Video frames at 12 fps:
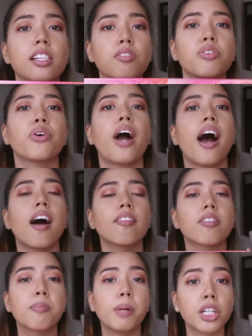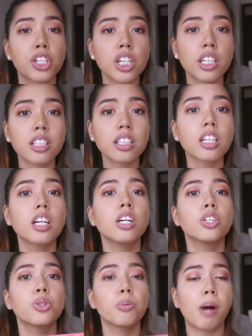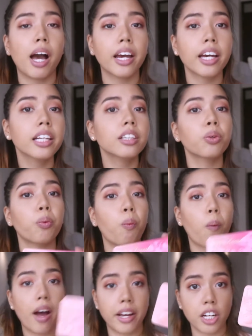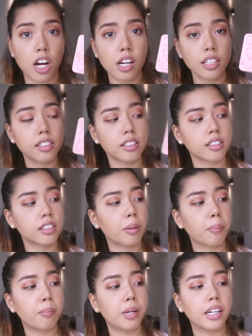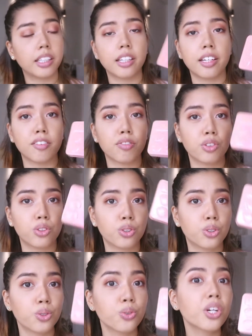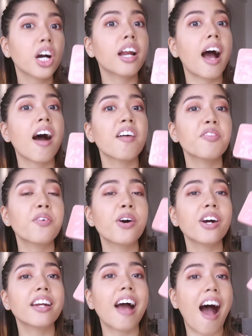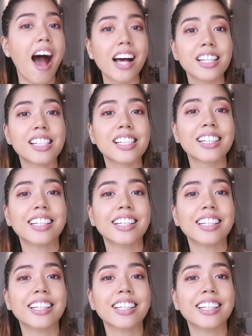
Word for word: if you have the budget to buy it. Why not? but if you do not have one, ask